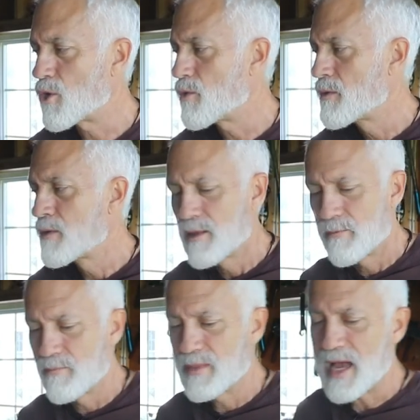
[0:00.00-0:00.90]
So
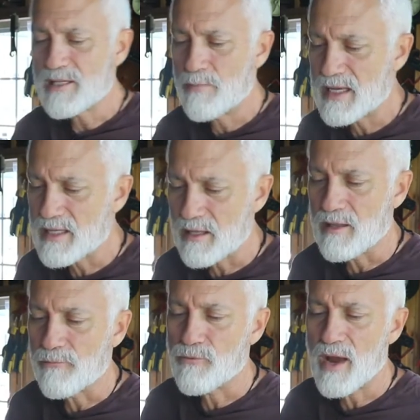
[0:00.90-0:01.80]
that's
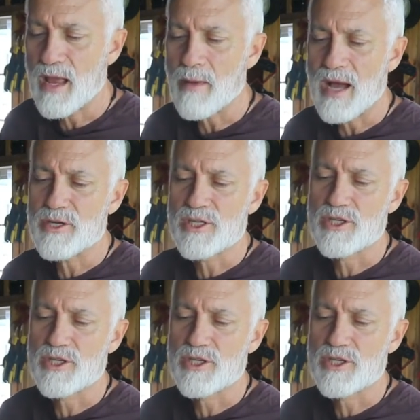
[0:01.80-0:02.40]
basically the frame. I